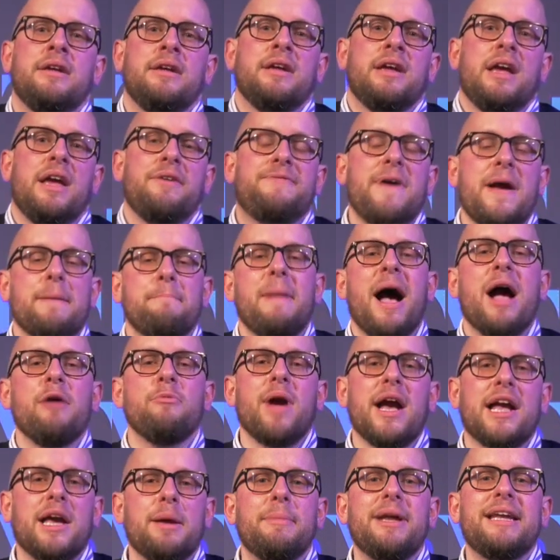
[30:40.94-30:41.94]
In fact, my
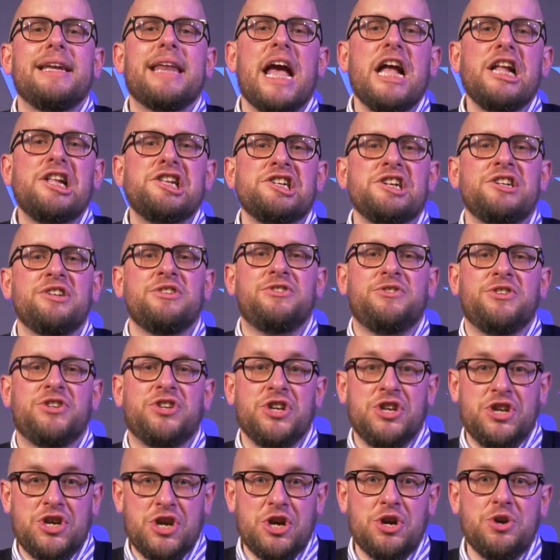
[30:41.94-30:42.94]
recommendation
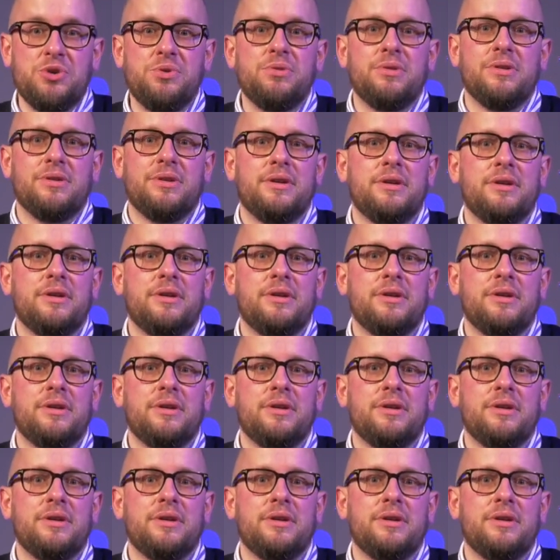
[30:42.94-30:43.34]
to you,